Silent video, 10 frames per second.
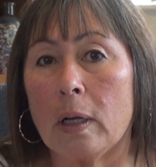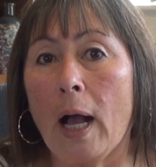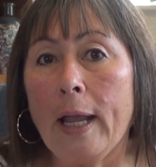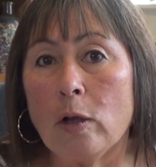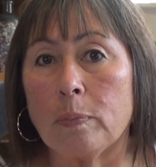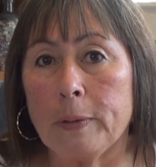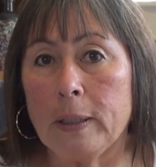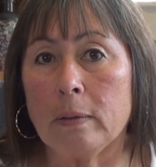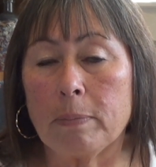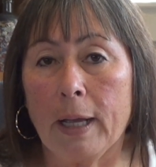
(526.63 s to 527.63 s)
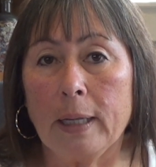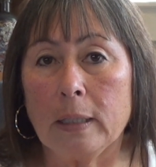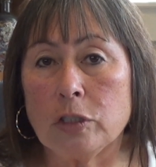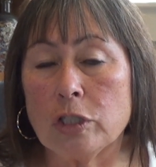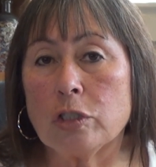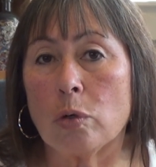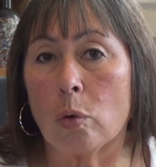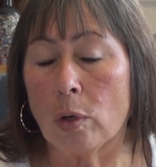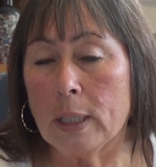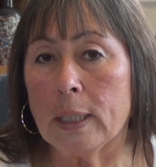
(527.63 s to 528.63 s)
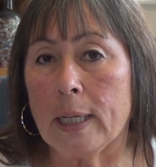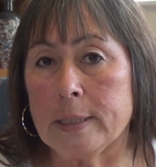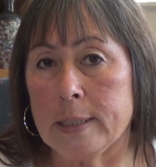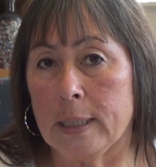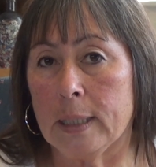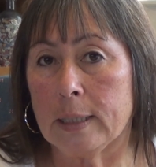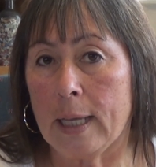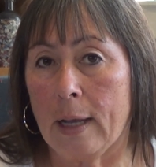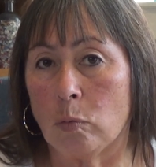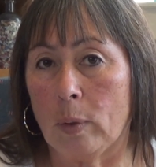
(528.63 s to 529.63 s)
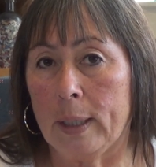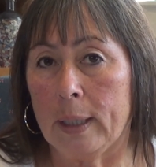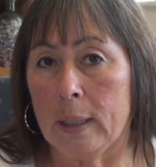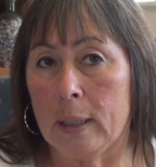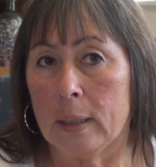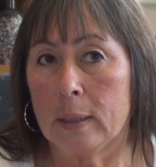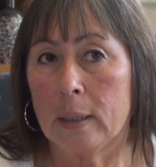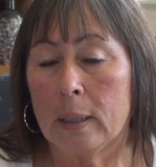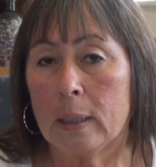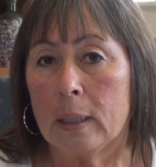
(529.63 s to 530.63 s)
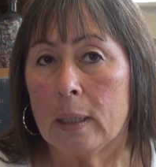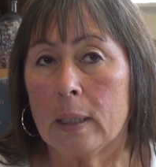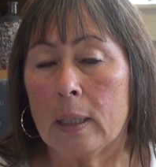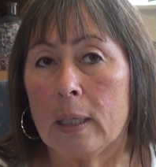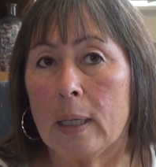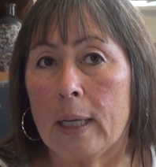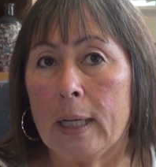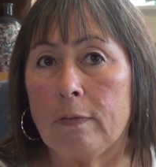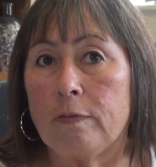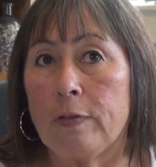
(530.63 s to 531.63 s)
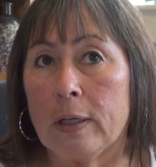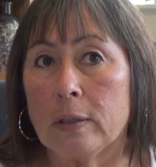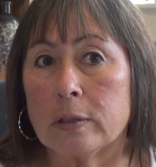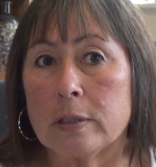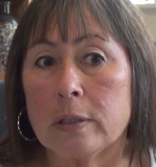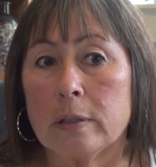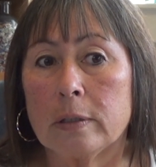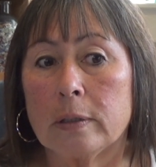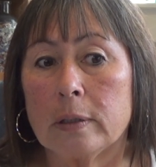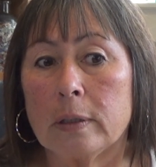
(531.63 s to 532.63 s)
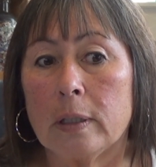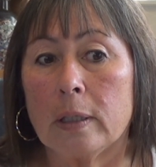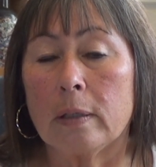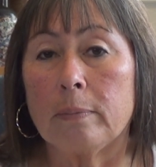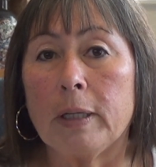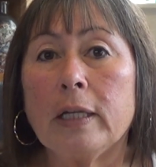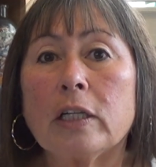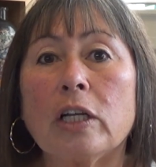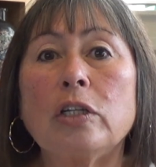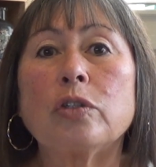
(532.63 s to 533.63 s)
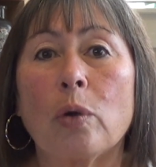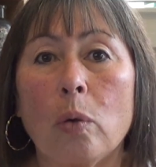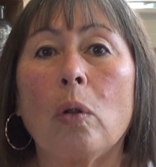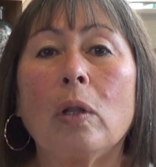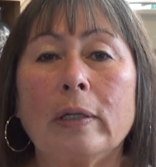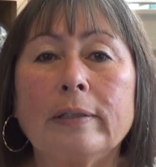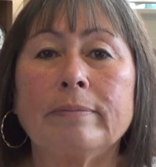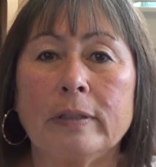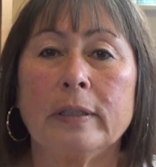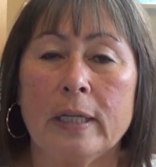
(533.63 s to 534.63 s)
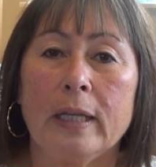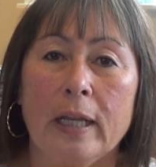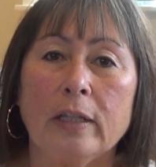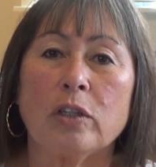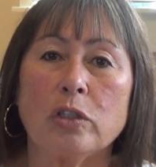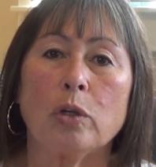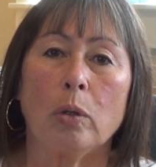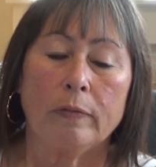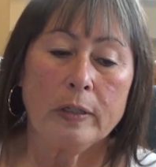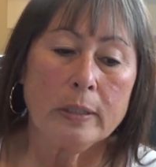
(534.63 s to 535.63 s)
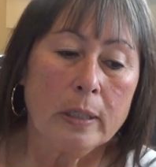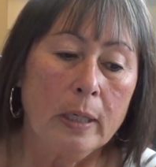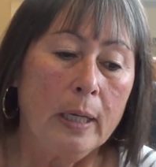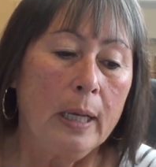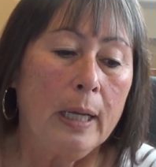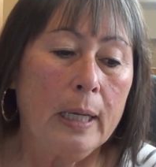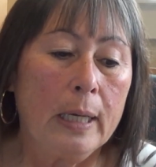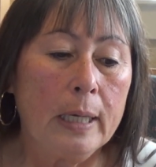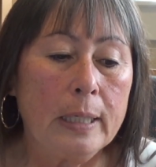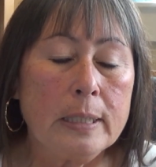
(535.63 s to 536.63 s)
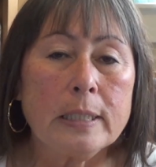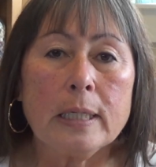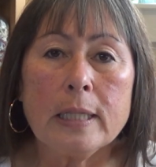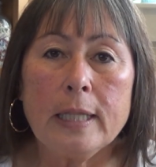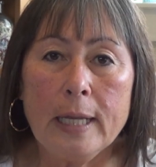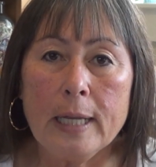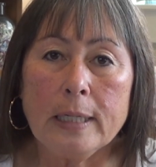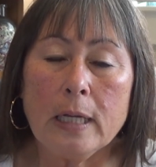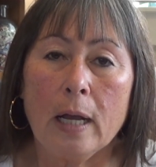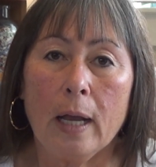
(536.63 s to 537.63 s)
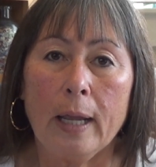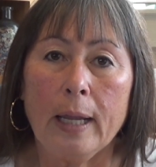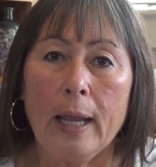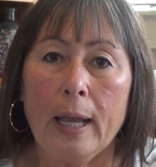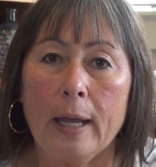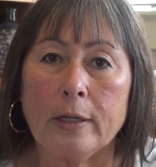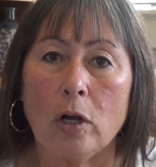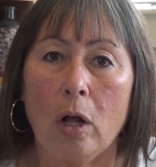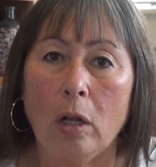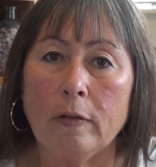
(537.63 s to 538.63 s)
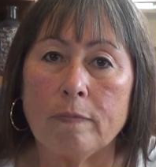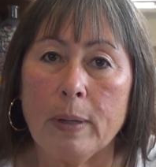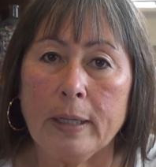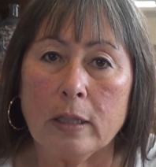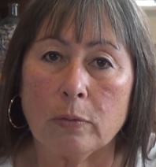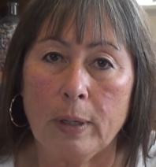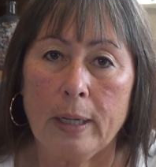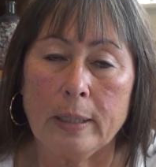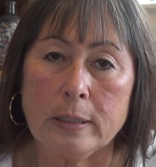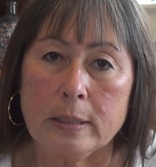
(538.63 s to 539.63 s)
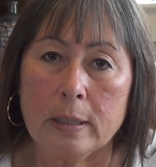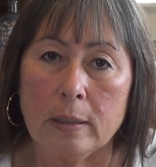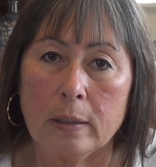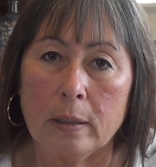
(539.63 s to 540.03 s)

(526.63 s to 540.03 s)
eye-opening. By just organizing it that way, I felt in control of it. And then I had all of my threads